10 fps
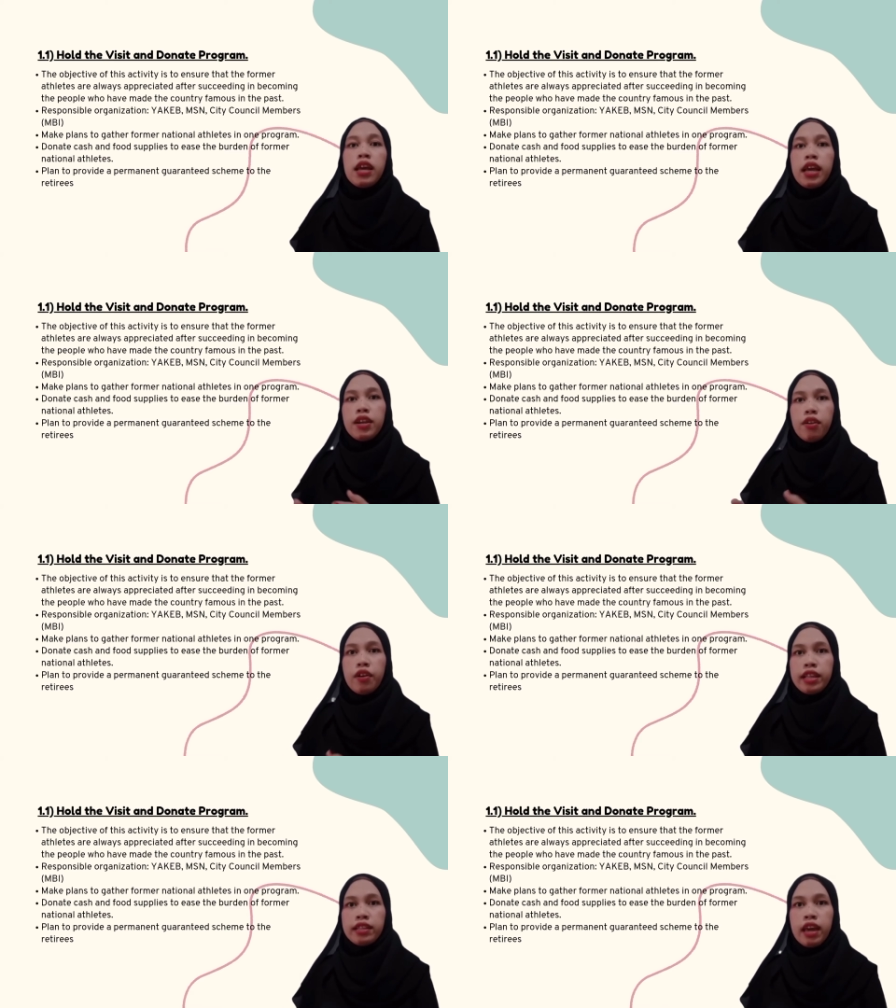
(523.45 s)
can
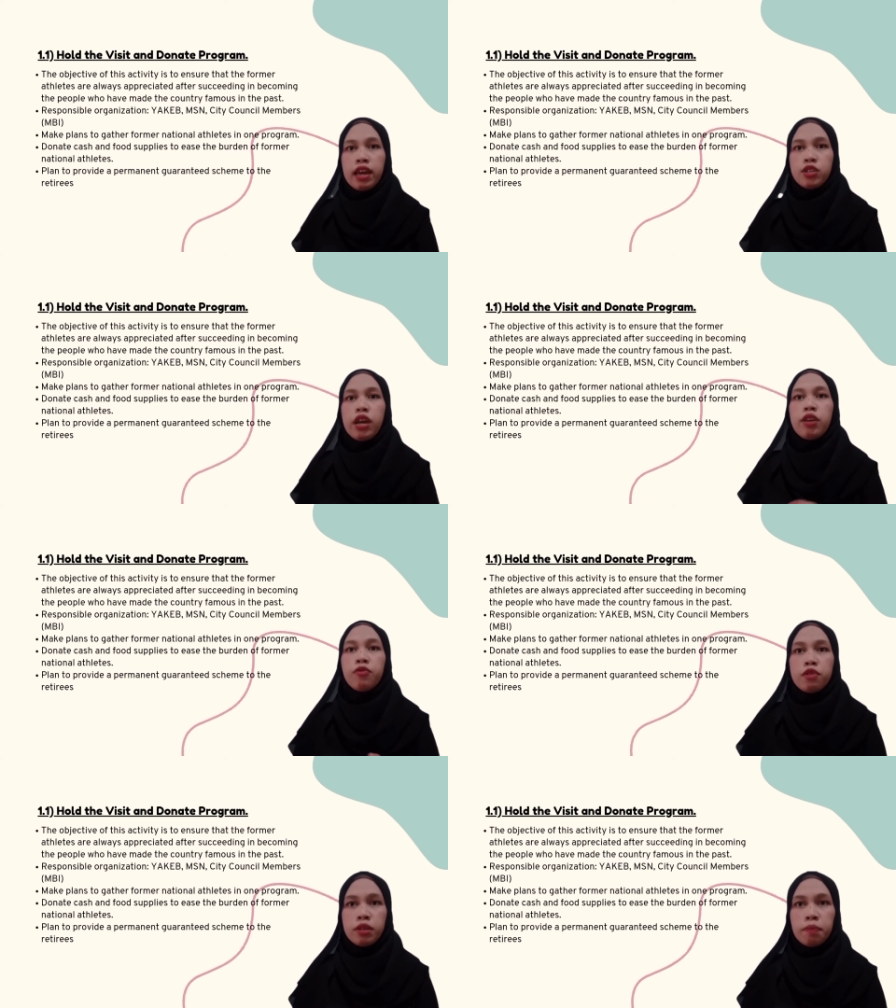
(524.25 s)
donate cash and
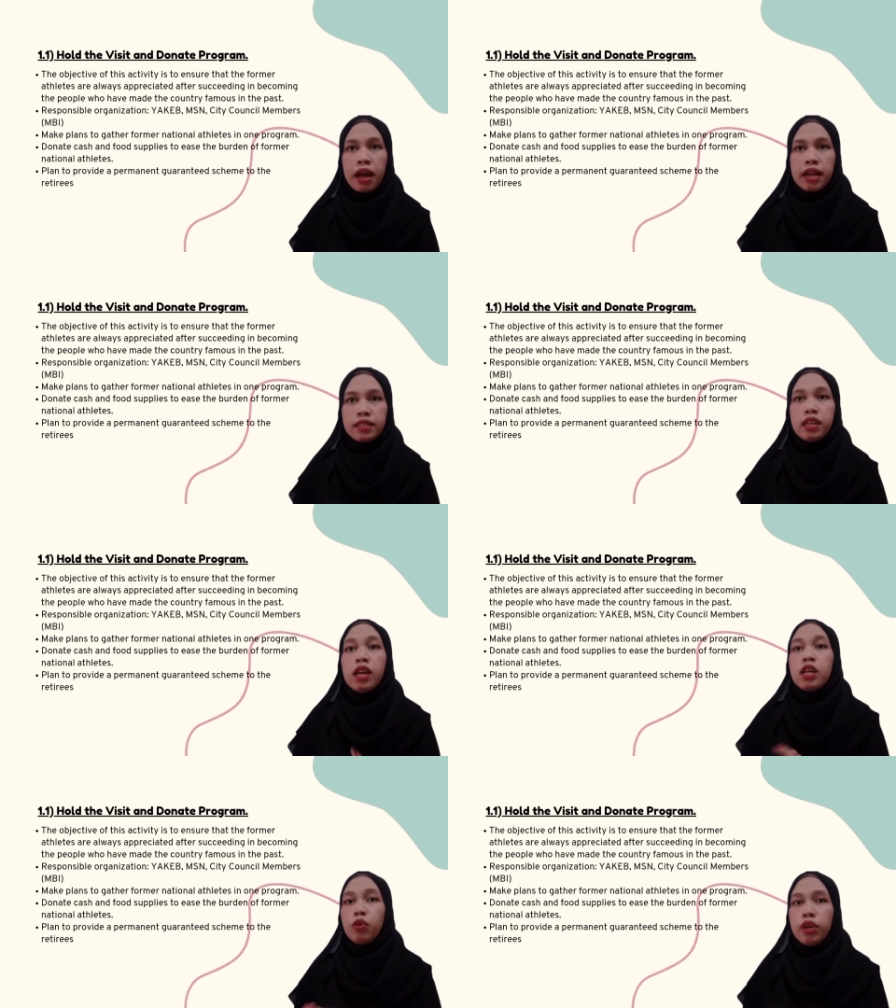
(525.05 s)
food supplies
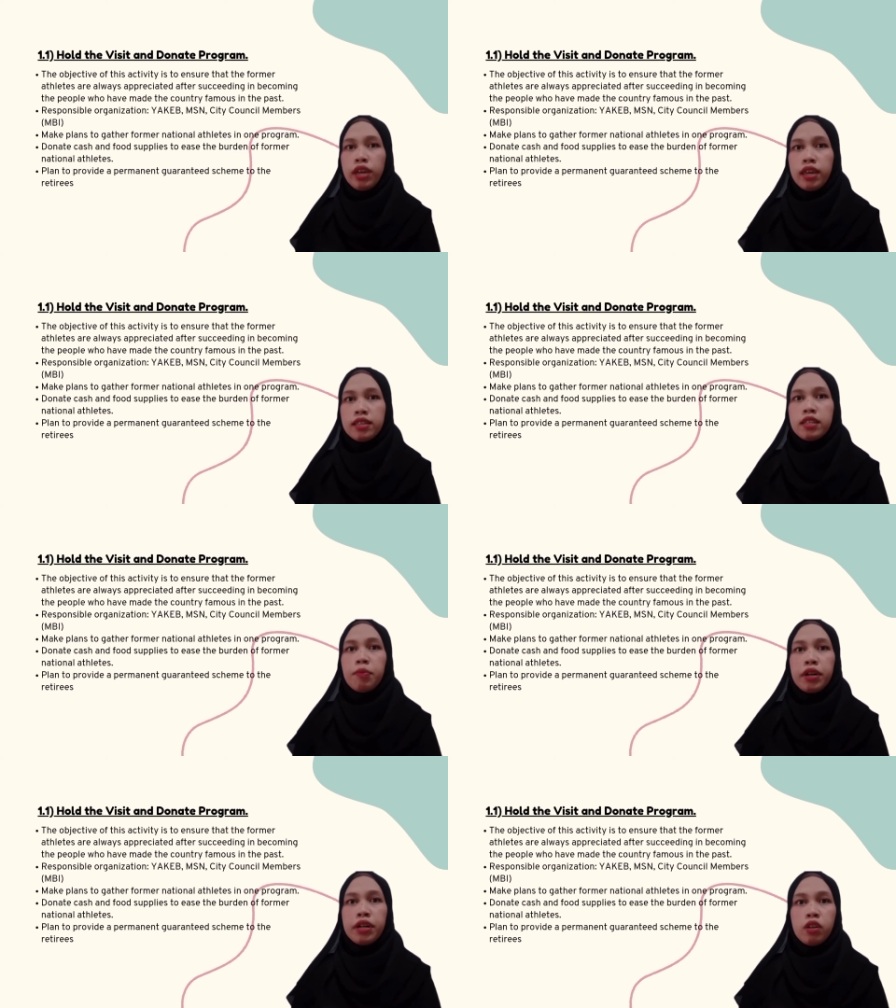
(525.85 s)
to ease the
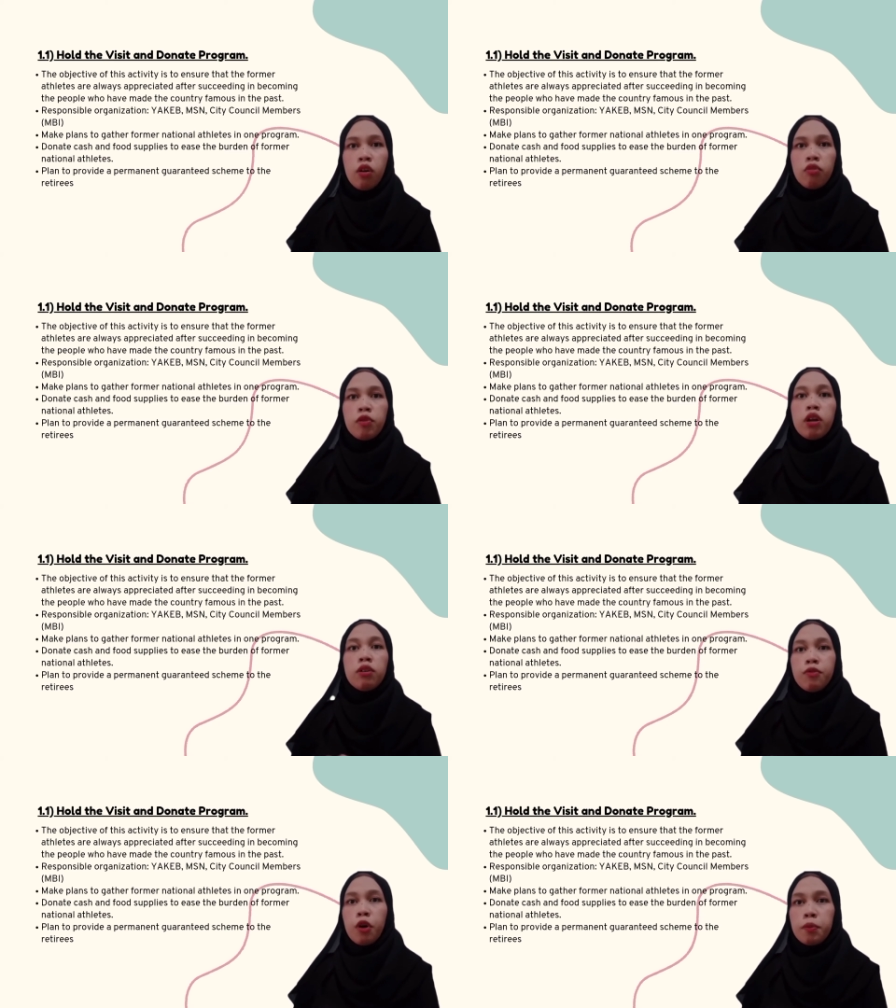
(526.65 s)
burden of
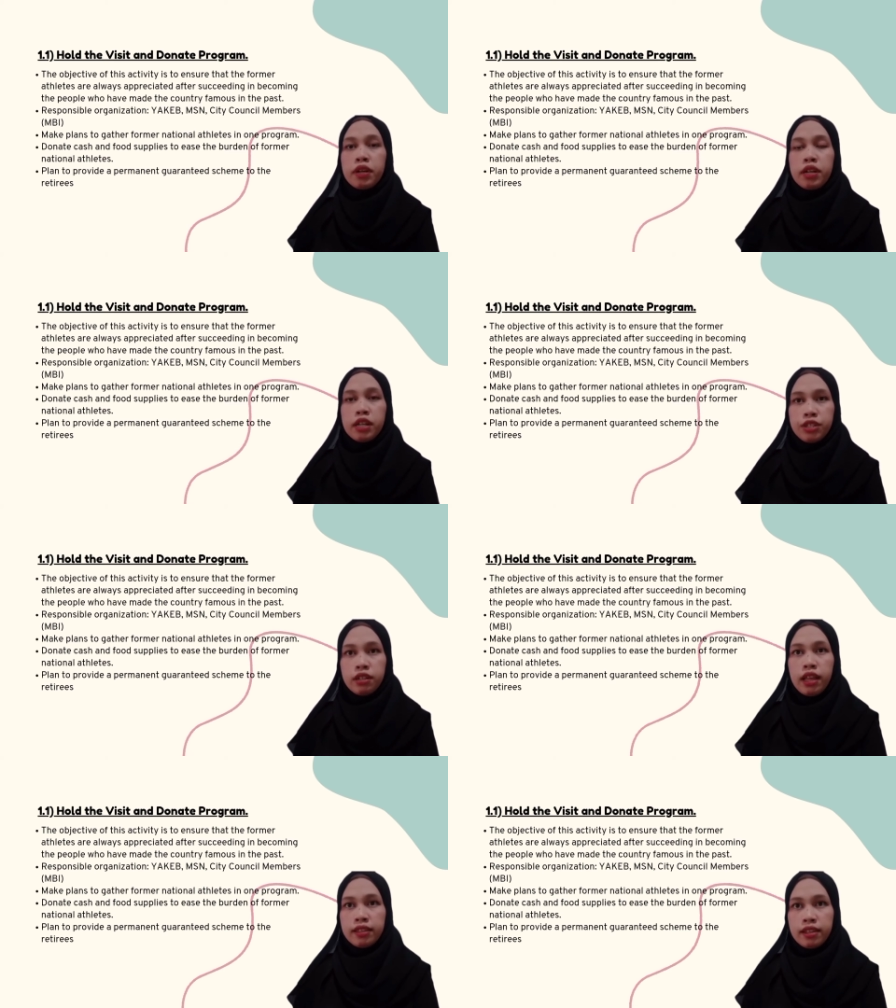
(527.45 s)
former
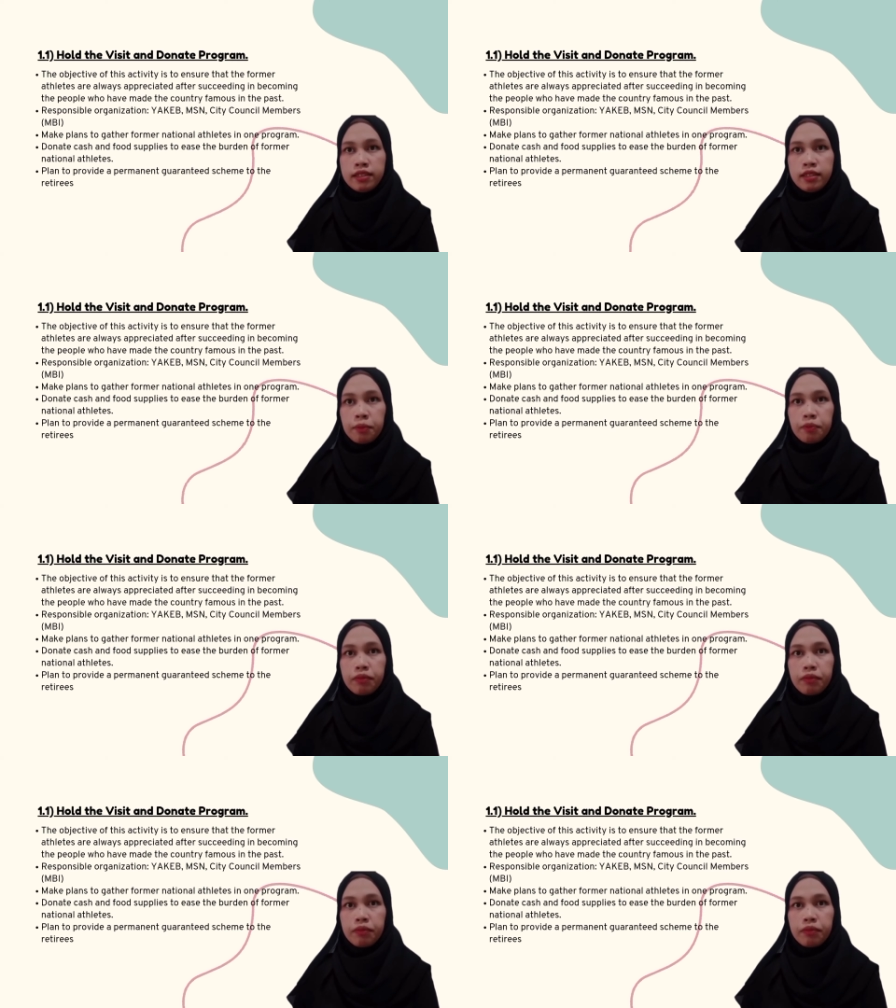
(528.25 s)
national athletes.